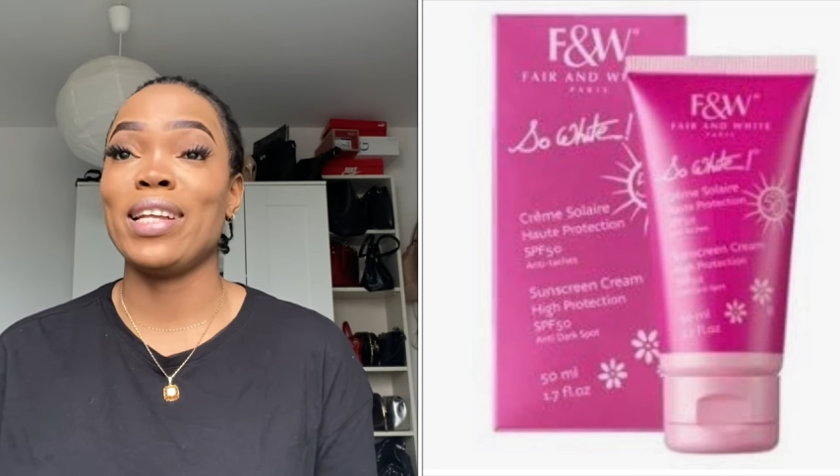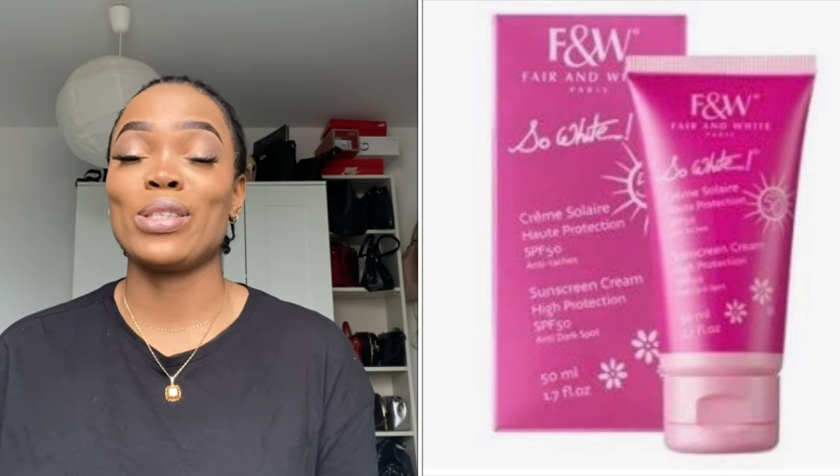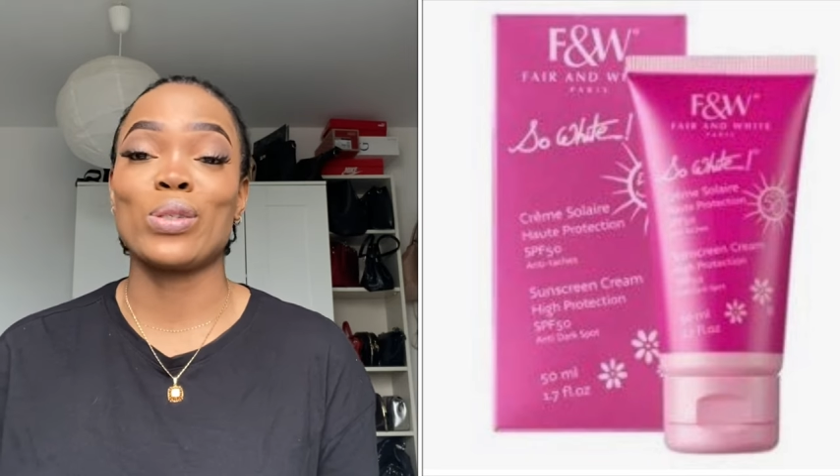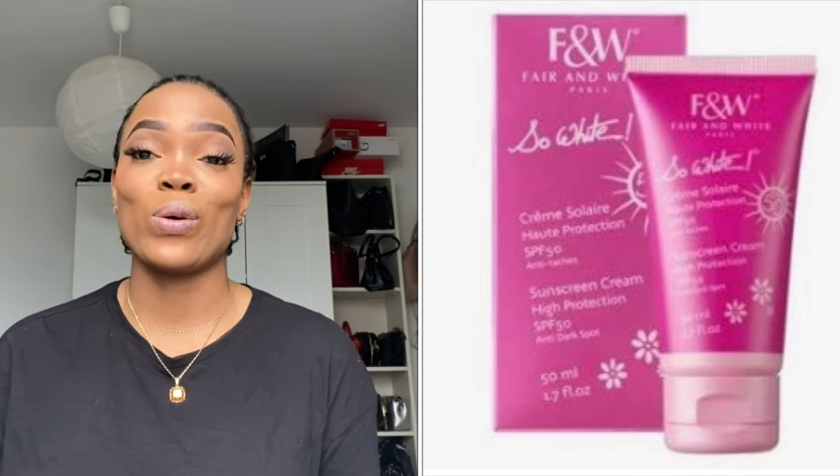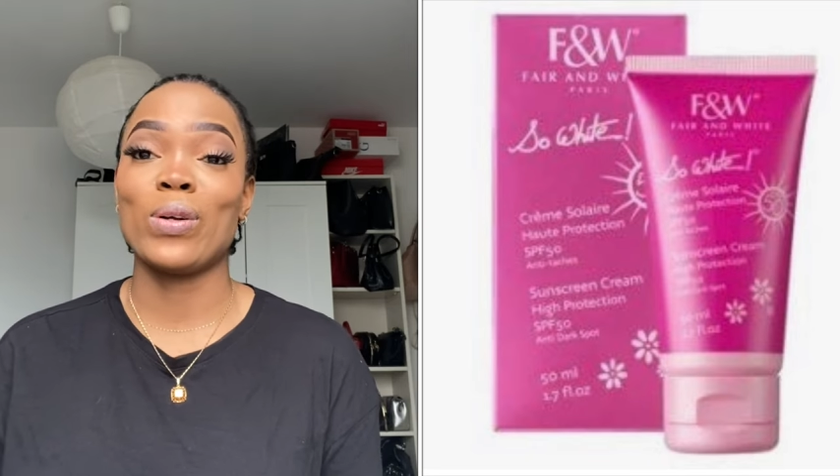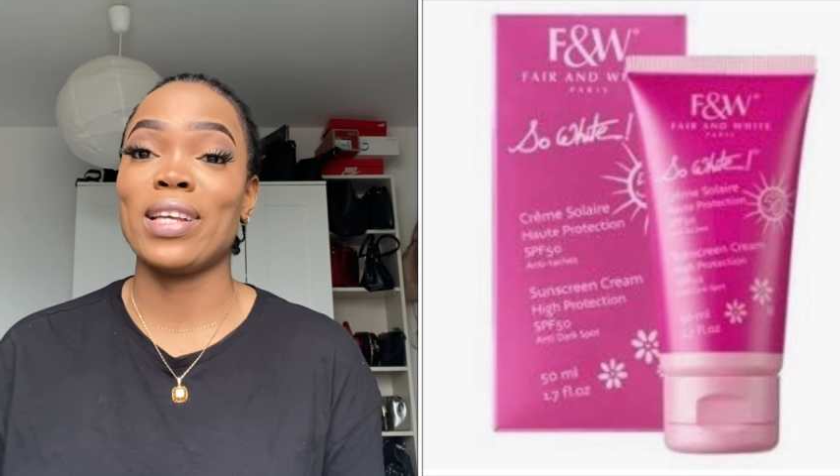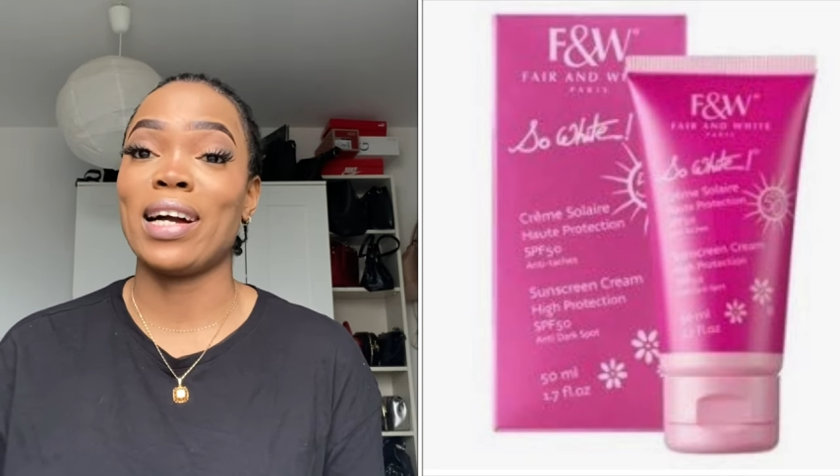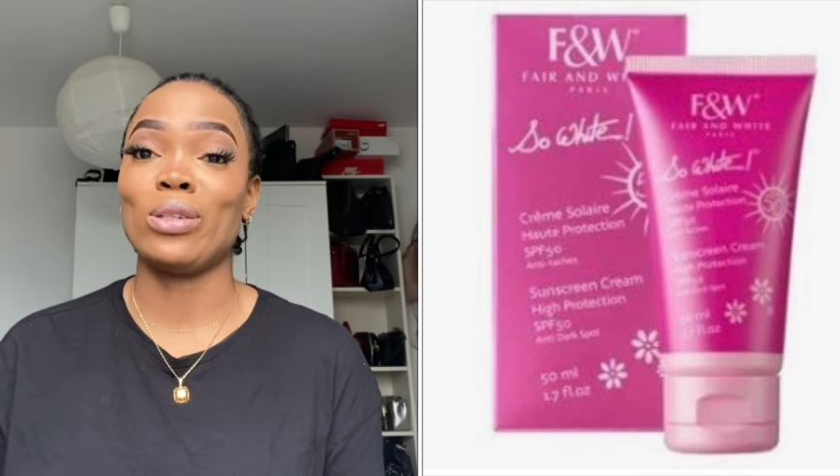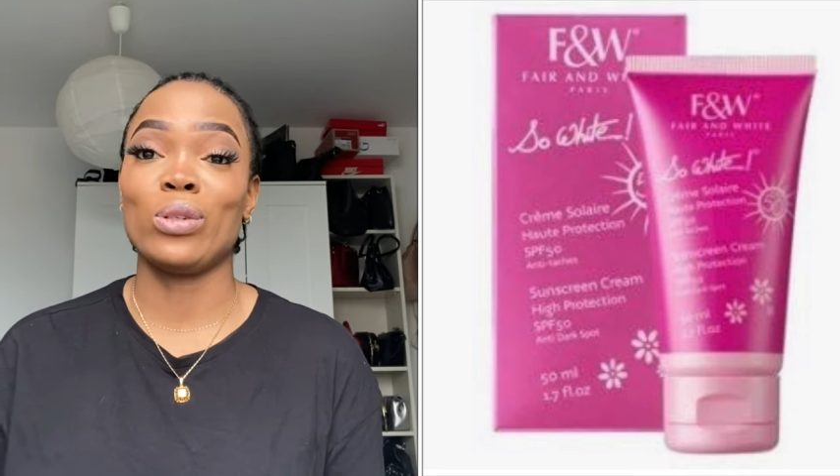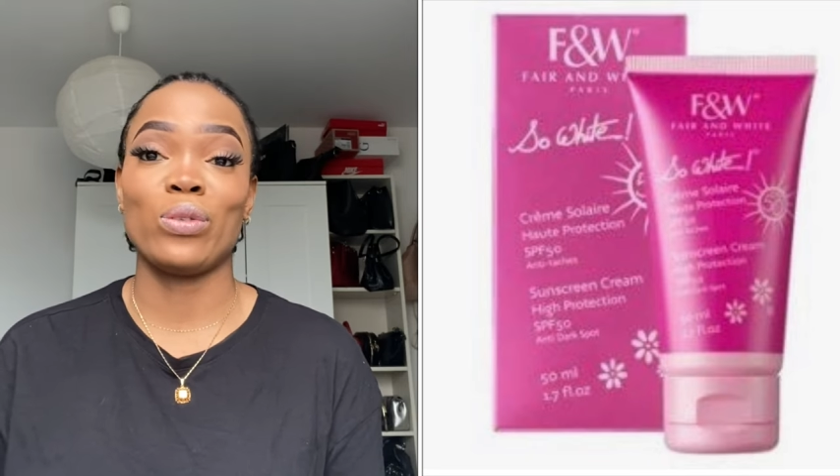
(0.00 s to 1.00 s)
in sun, they
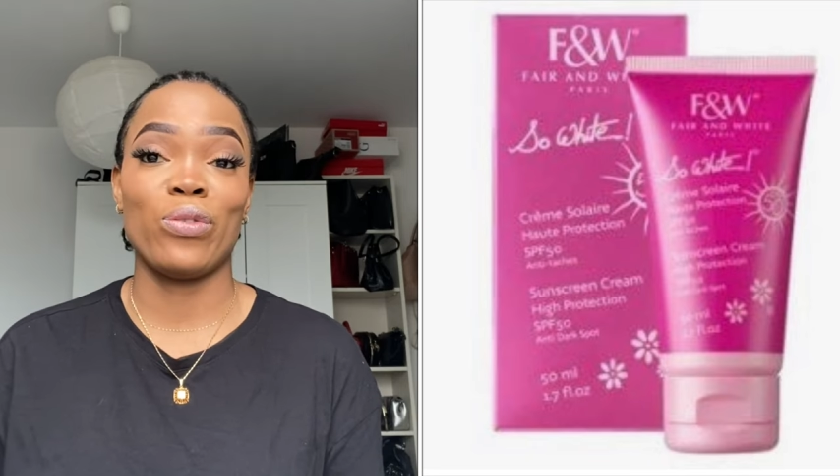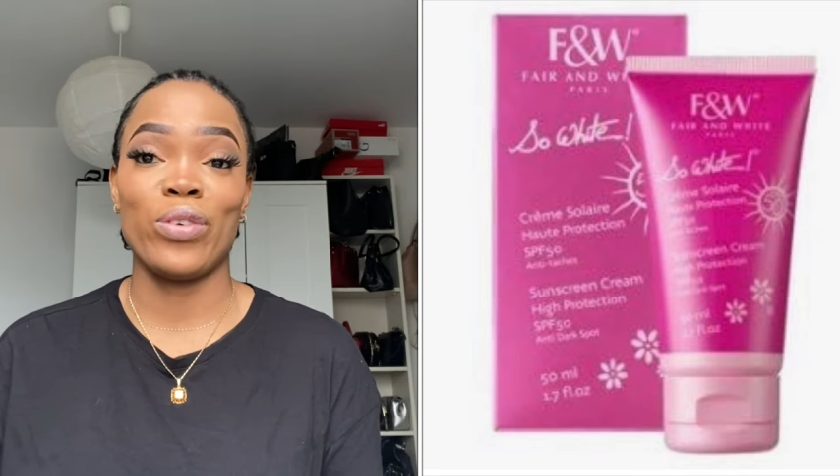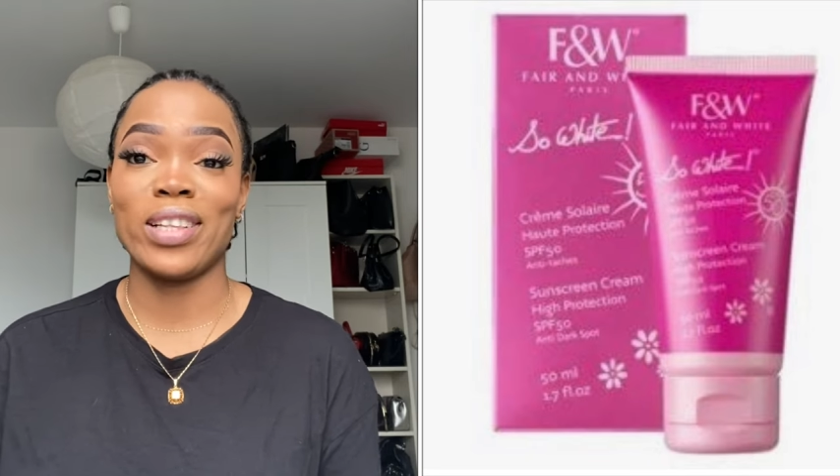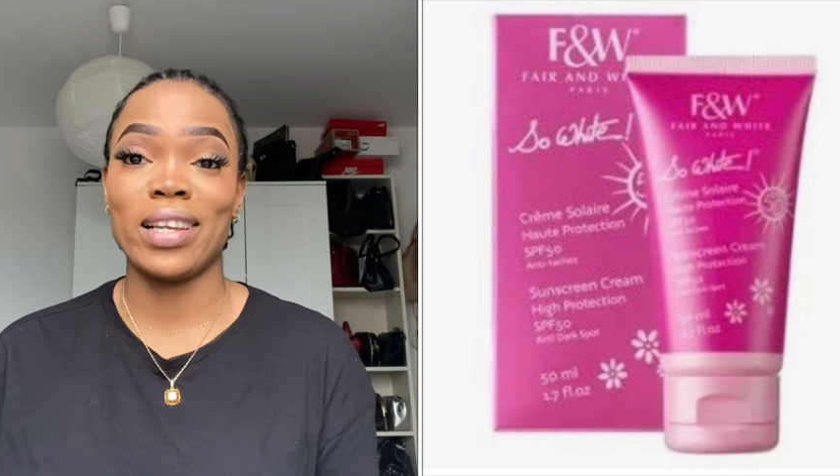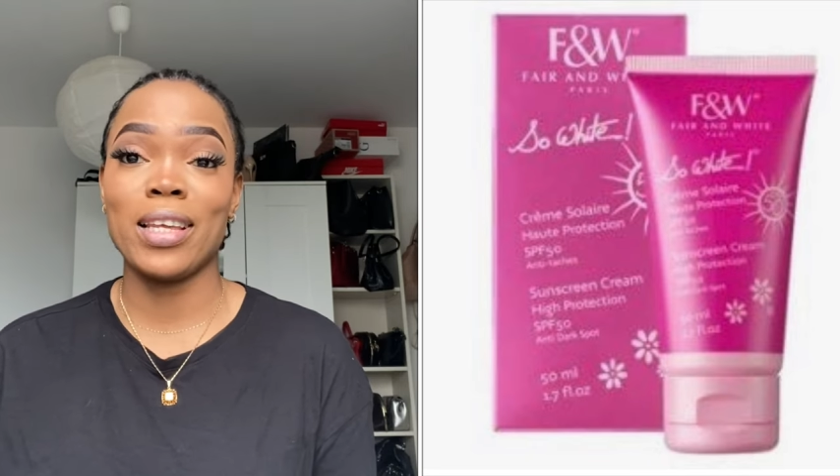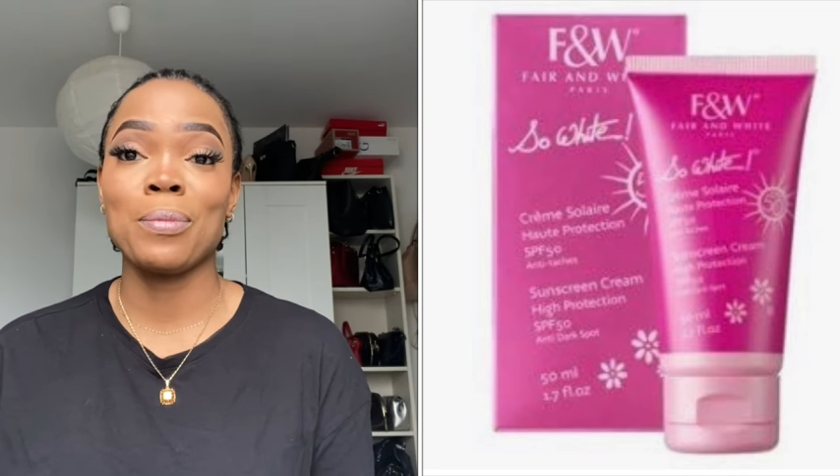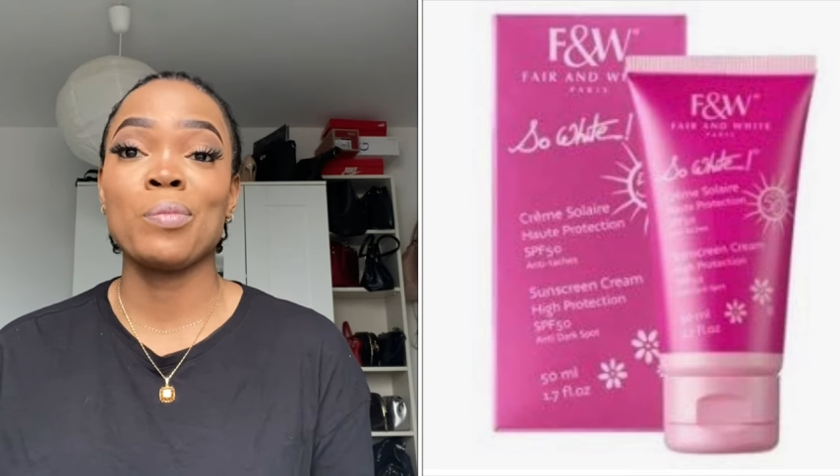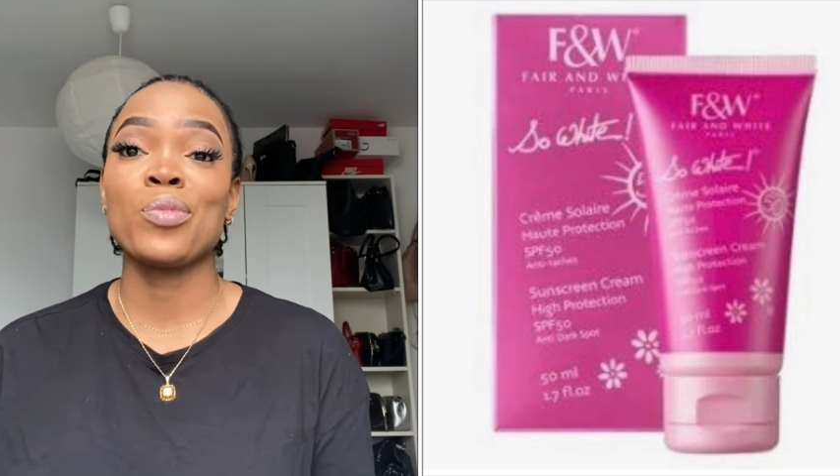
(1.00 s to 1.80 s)
are not friendly,